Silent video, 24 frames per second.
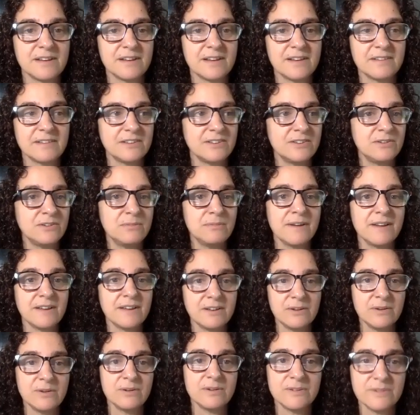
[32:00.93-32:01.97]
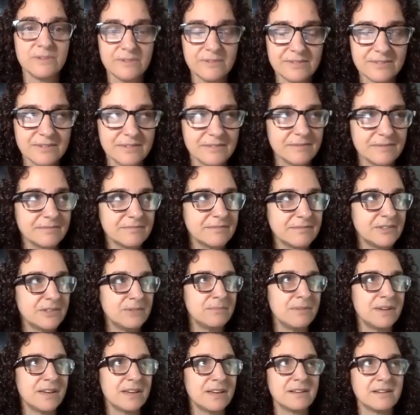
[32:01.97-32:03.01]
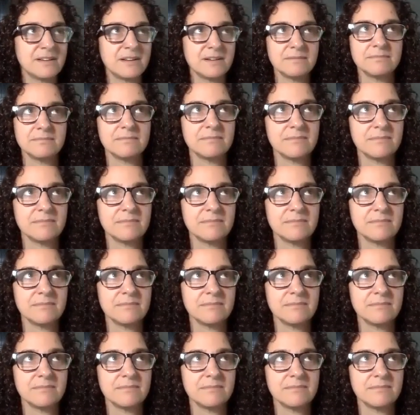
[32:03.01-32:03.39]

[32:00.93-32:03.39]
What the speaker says: I said, you make noodles, you make